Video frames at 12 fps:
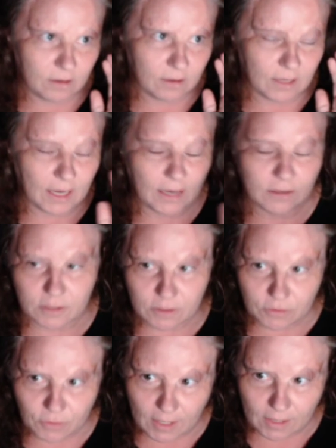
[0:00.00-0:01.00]
House of the
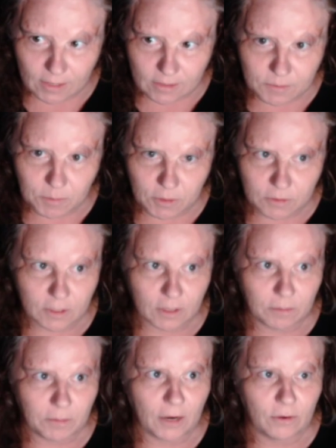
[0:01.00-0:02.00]
Dragon is supposed to
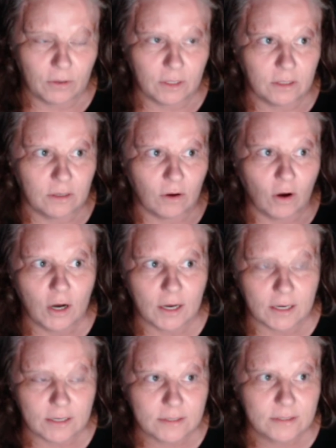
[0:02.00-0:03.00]
come out in
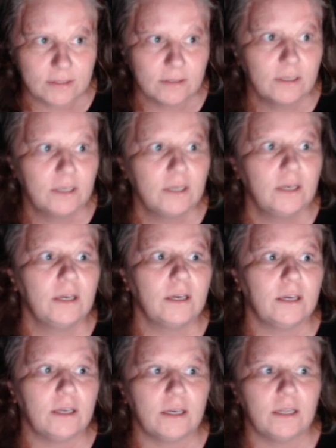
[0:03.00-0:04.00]
August,
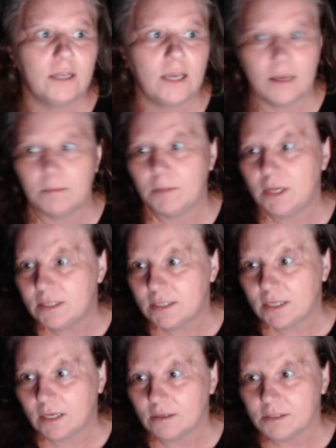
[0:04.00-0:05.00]
and Handmaid's
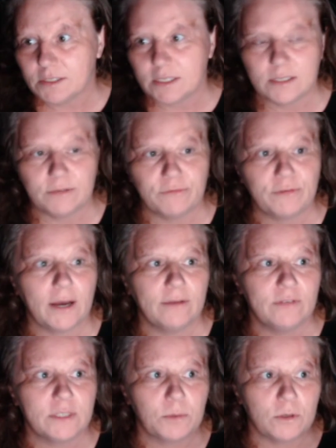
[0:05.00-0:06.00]
Tale season 5
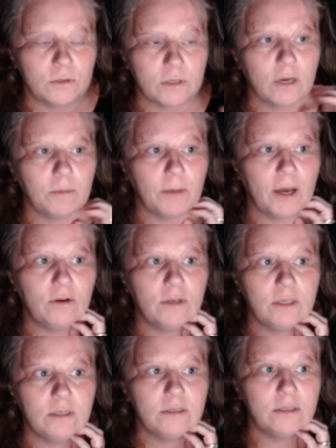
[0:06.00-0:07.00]
is supposed to come out in